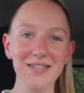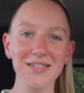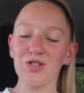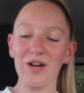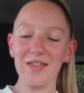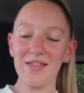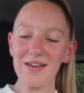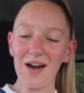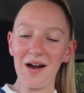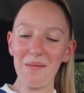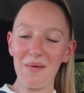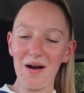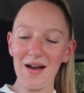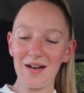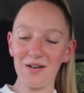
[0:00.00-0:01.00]
So I think I
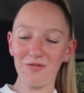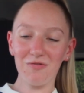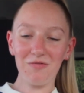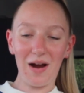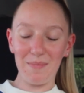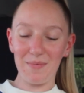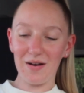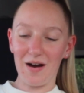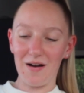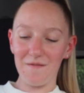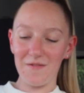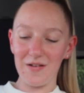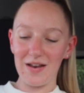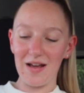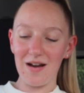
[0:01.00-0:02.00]
might wrap it up
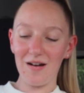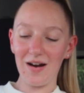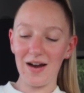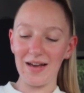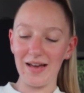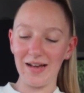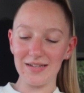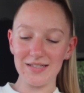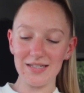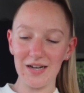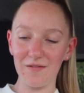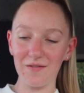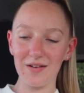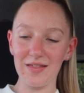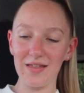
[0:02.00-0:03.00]
for now. I answered
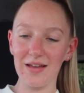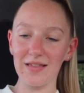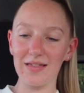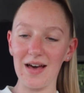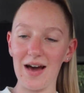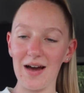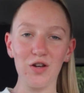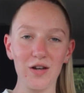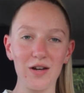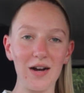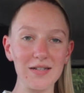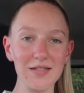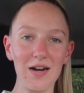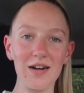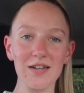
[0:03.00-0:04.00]
everything that you
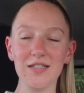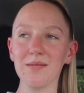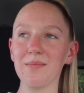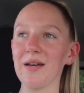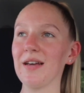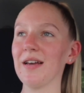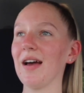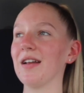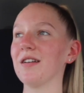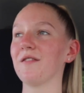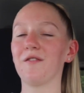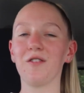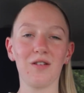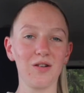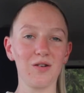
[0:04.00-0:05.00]
guys asked me and a
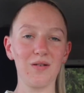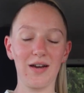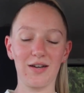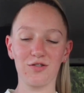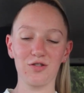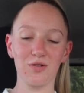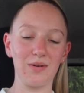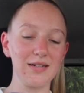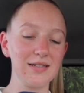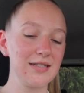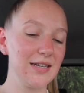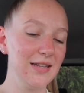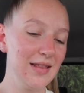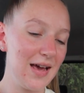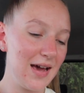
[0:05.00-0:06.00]
few little extra ones
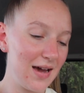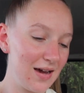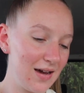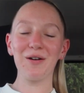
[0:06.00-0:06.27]
in there.